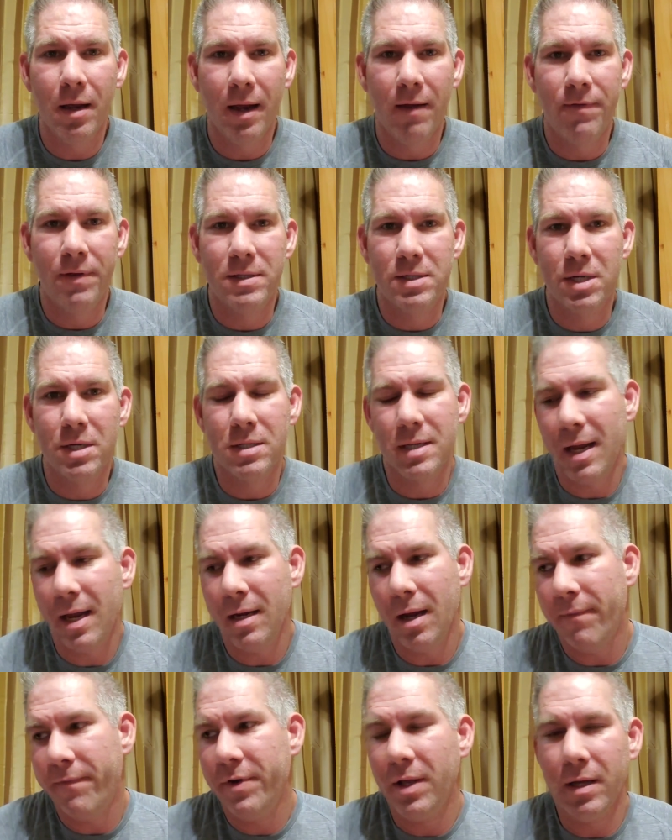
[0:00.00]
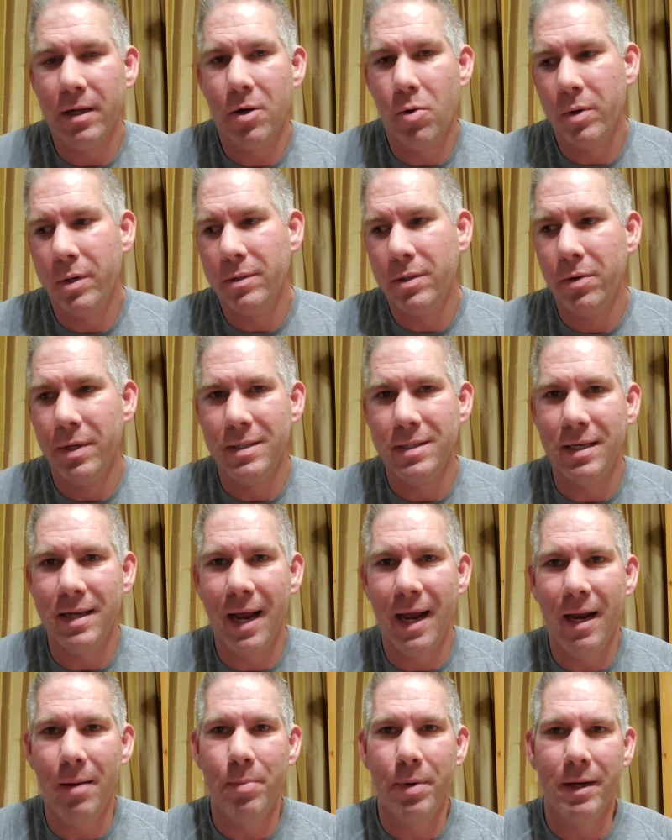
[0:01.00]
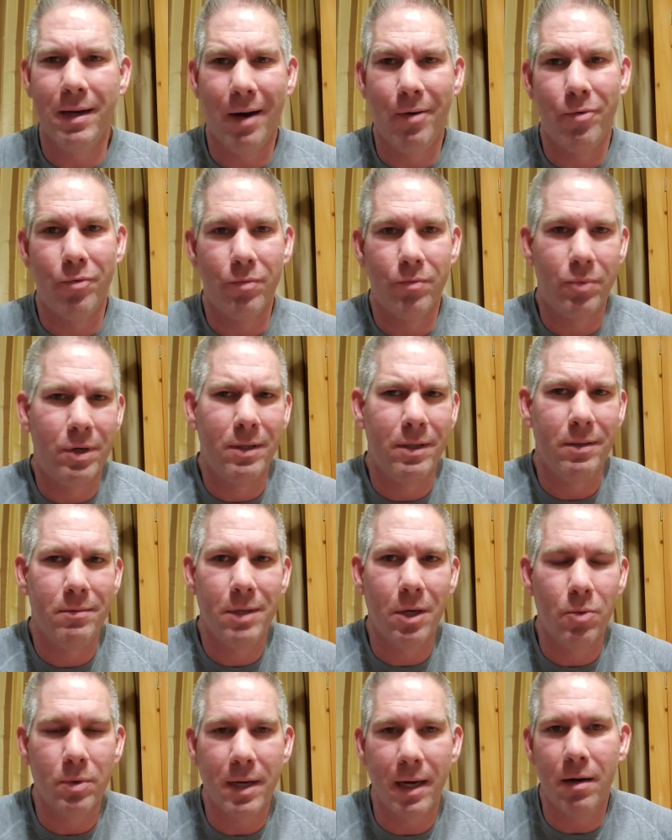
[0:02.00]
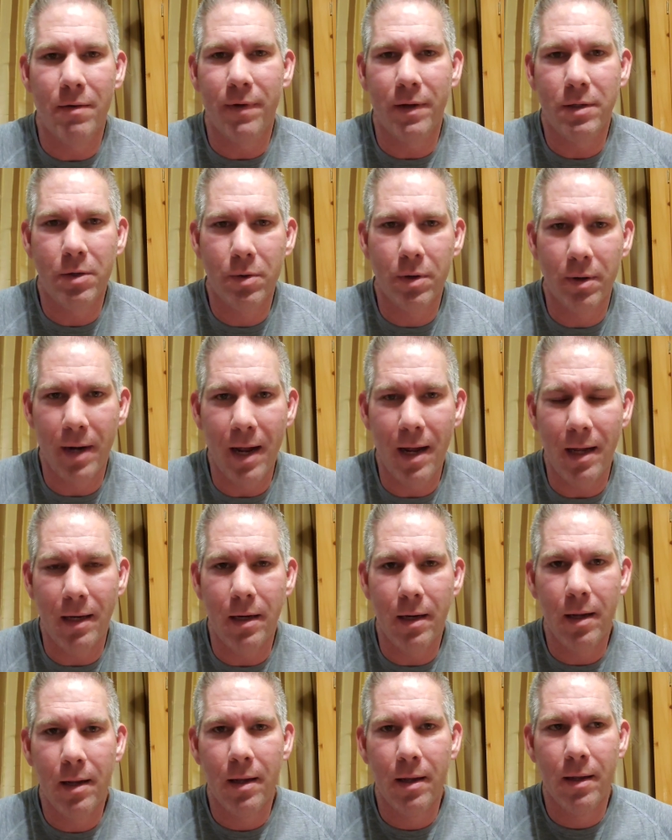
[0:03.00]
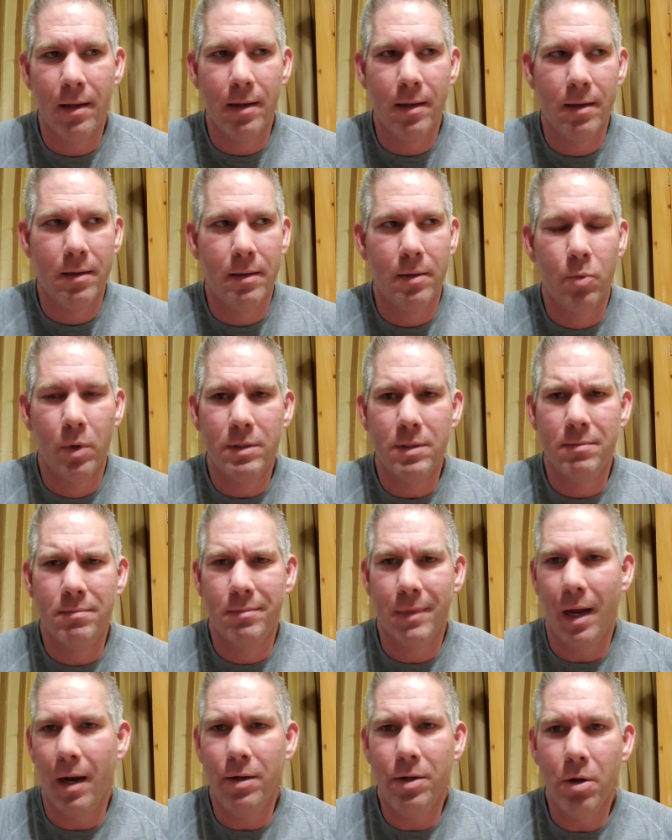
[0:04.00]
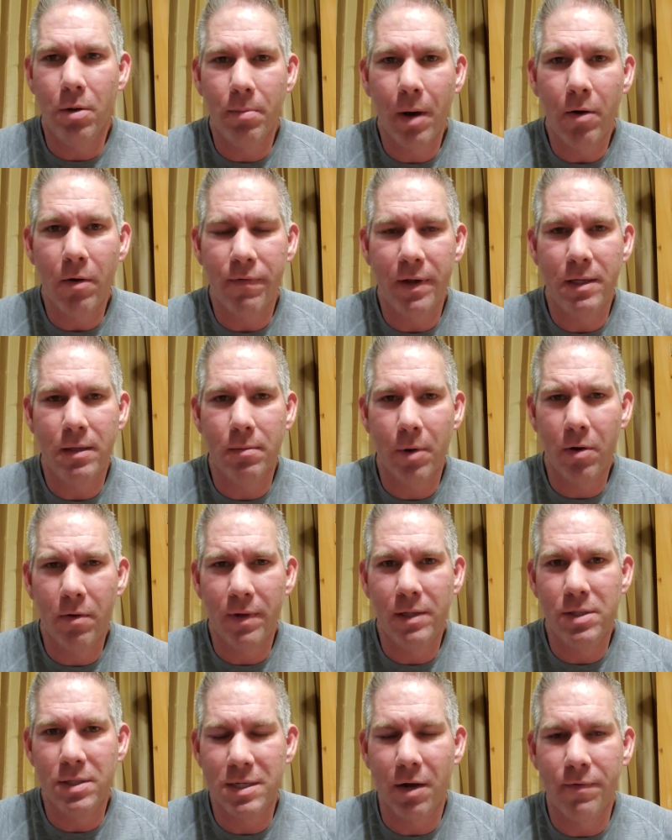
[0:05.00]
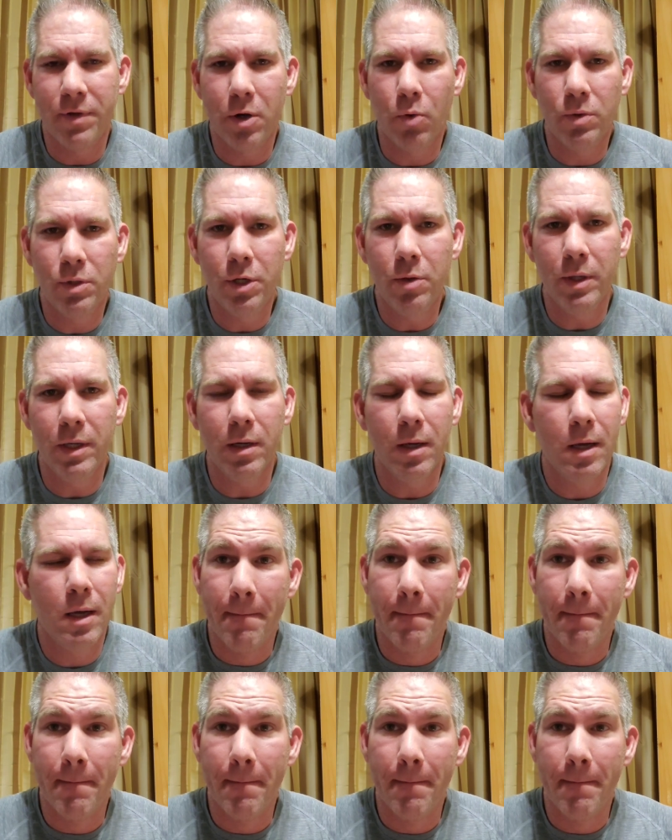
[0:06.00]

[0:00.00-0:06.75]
If it's just, hey, I feel like going to do this today, but I really don't care if I do it or not, then how are you going to motivate yourself to go do it?